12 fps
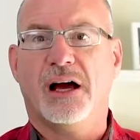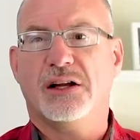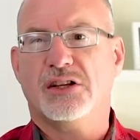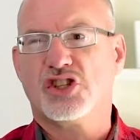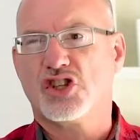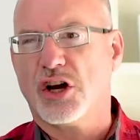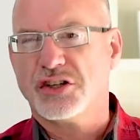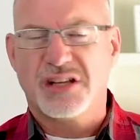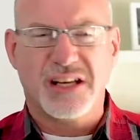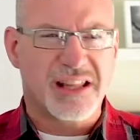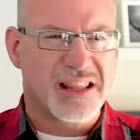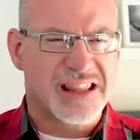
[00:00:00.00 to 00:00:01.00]
start
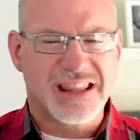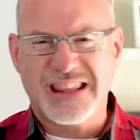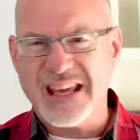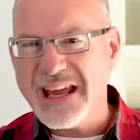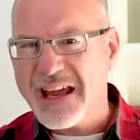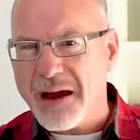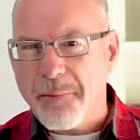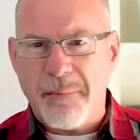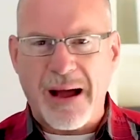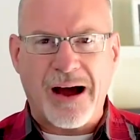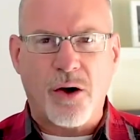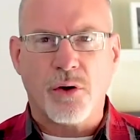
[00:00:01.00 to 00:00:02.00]
to think
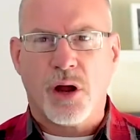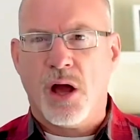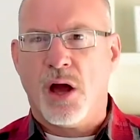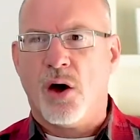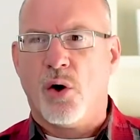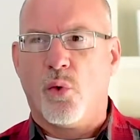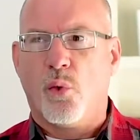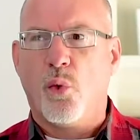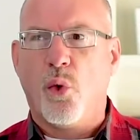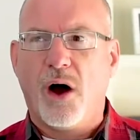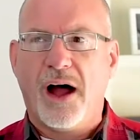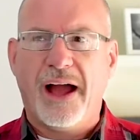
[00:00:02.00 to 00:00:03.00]
about
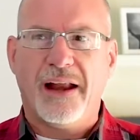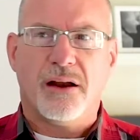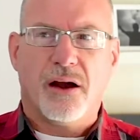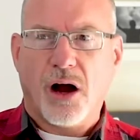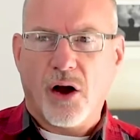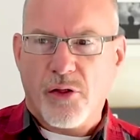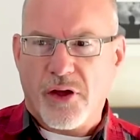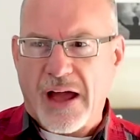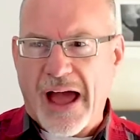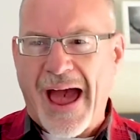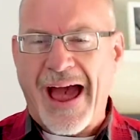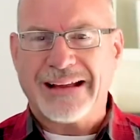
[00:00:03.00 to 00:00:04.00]
what are
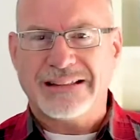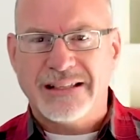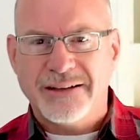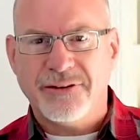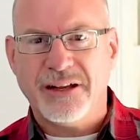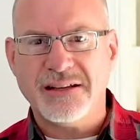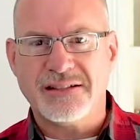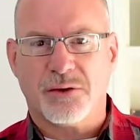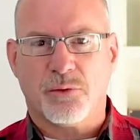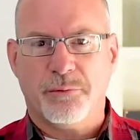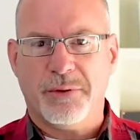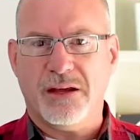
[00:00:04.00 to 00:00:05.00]
the activities that
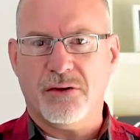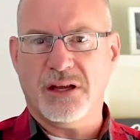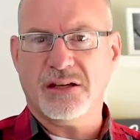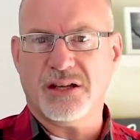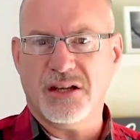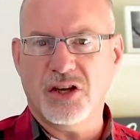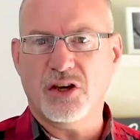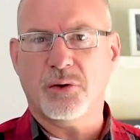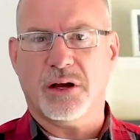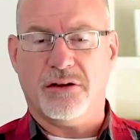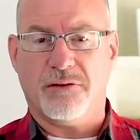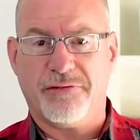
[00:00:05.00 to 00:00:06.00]
would be unique to you
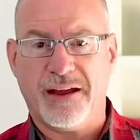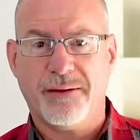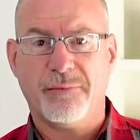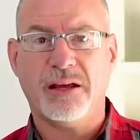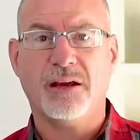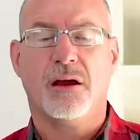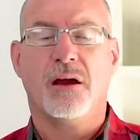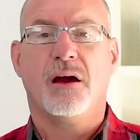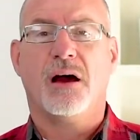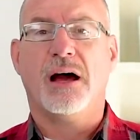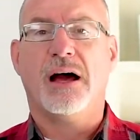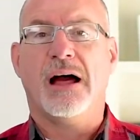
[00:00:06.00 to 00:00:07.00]
and your family
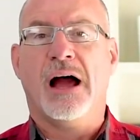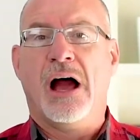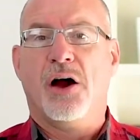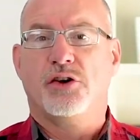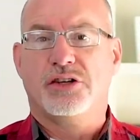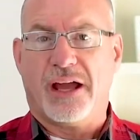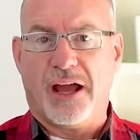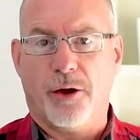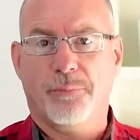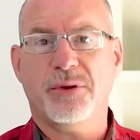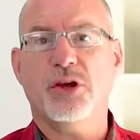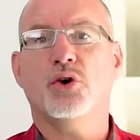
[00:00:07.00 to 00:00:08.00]
to
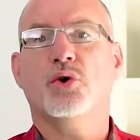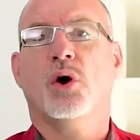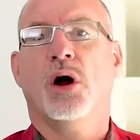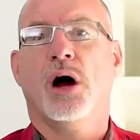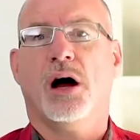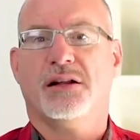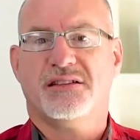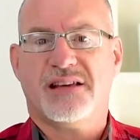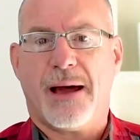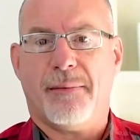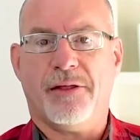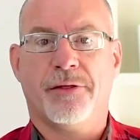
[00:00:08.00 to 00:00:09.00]
help you on
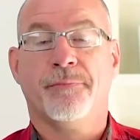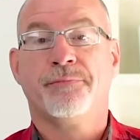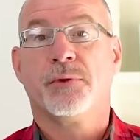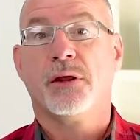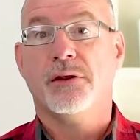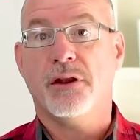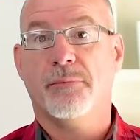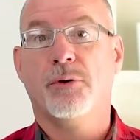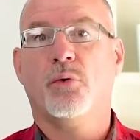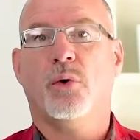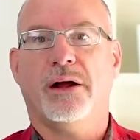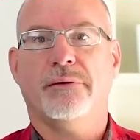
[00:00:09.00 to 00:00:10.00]
Sabbath. Number
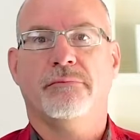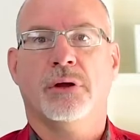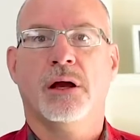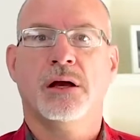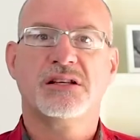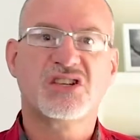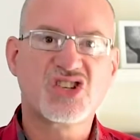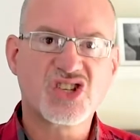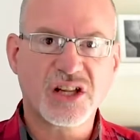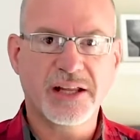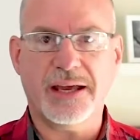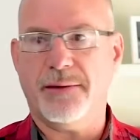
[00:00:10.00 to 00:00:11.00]
one,
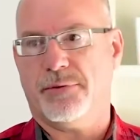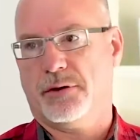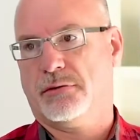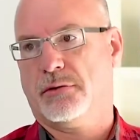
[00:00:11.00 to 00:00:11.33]
sleep.